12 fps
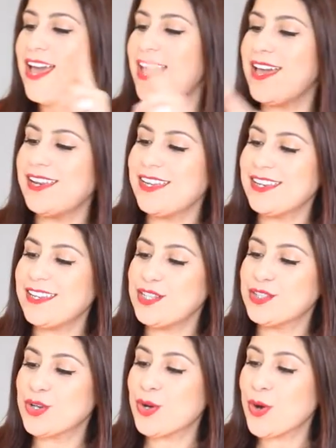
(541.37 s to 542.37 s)
and it
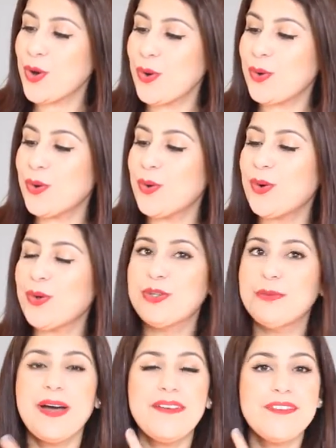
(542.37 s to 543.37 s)
is Coco Eau
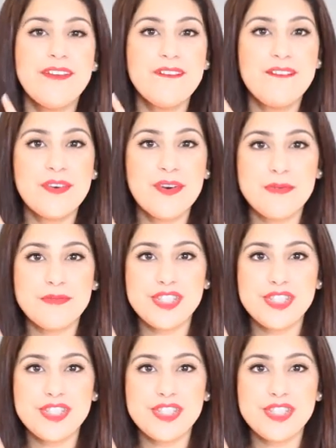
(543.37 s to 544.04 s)
de Parfum from